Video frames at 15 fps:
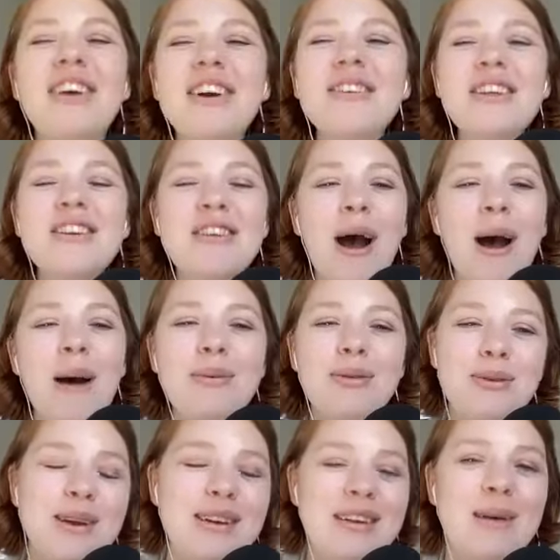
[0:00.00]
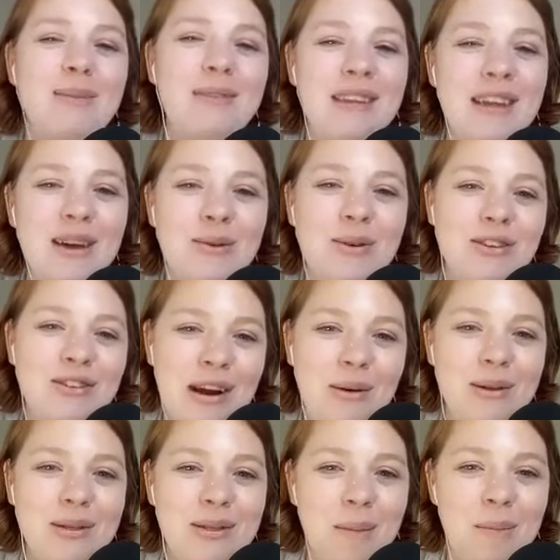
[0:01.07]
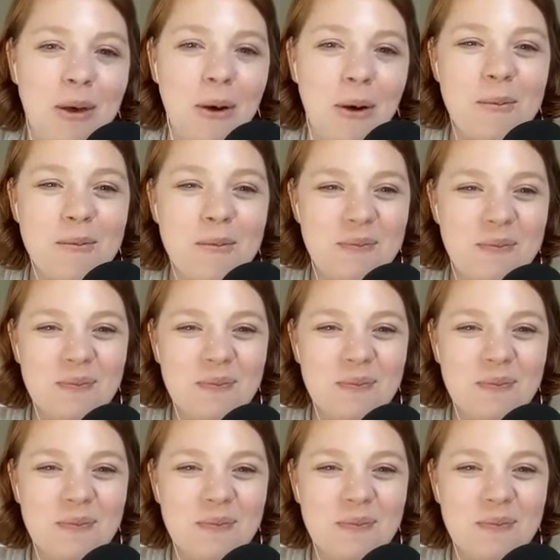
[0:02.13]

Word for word: What are the top three tips that you would share with them, though?